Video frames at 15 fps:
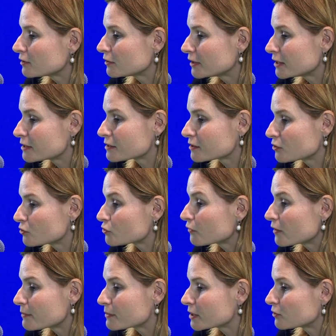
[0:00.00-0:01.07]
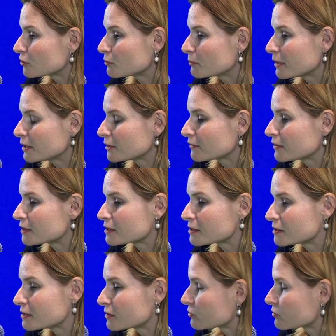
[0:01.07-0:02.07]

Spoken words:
Donetsk news website on May 26,